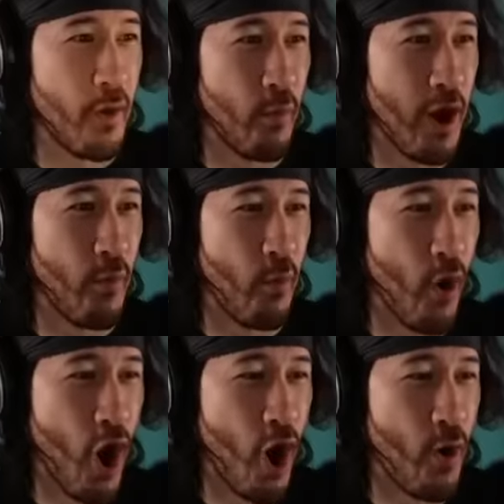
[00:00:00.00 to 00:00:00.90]
oh,
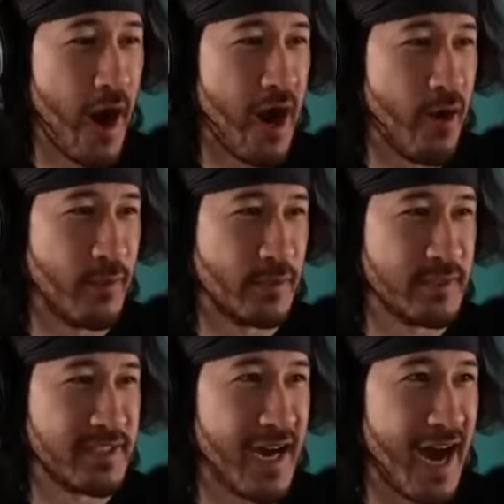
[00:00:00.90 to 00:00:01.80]
whoa, whoa! I
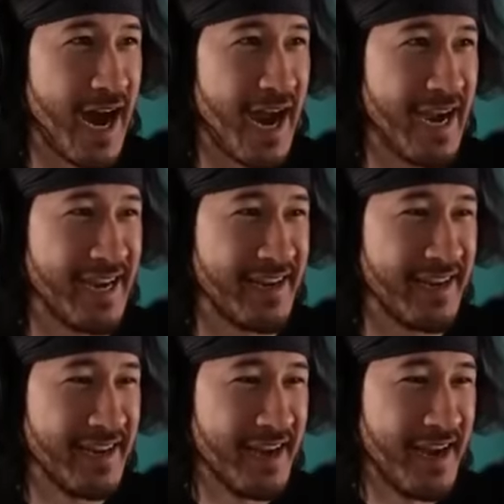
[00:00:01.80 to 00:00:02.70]
almost
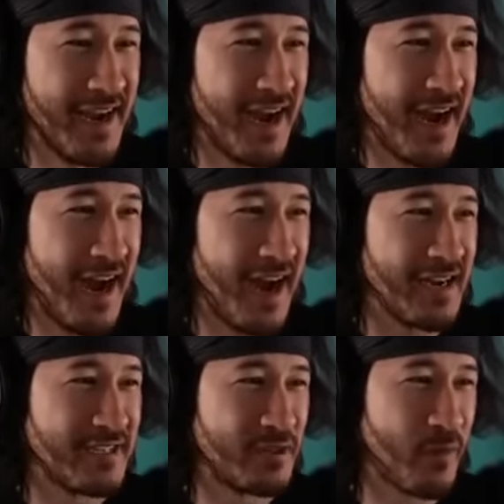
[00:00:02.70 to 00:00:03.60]
died.
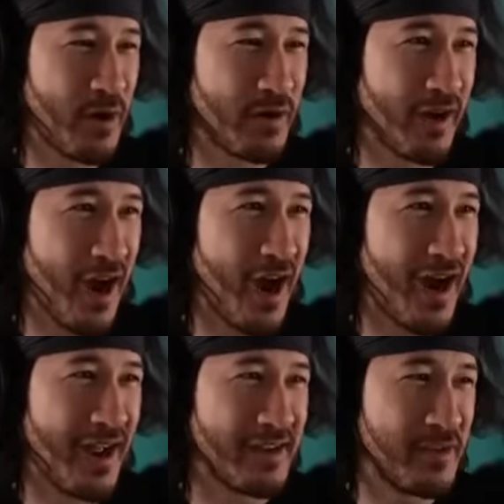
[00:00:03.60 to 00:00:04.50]
I swear to
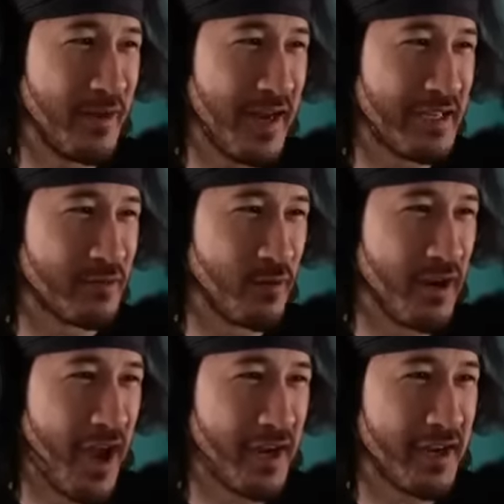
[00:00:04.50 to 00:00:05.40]
God, you guys were
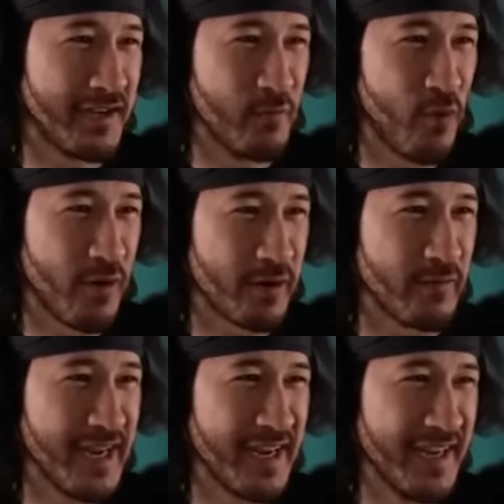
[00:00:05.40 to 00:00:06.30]
not gonna
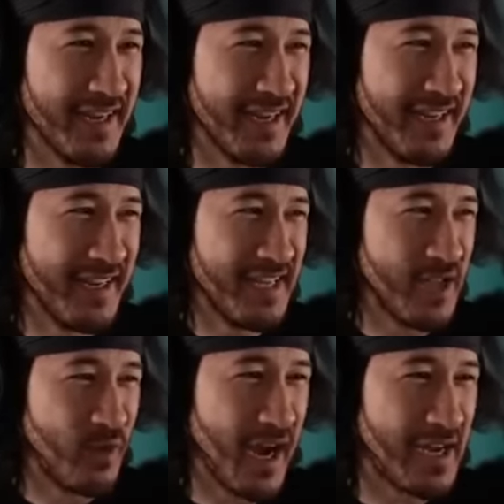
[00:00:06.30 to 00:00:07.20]
warn me.
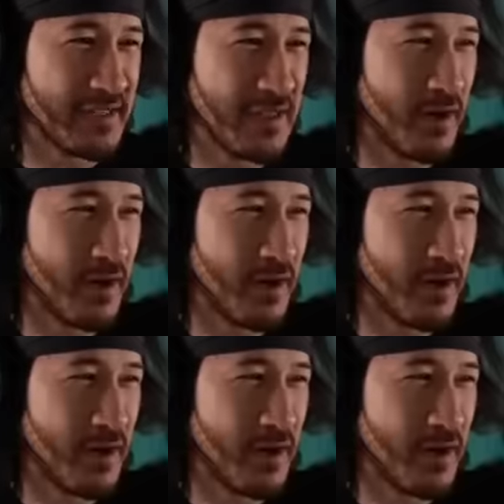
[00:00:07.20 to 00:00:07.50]
You no, guys, we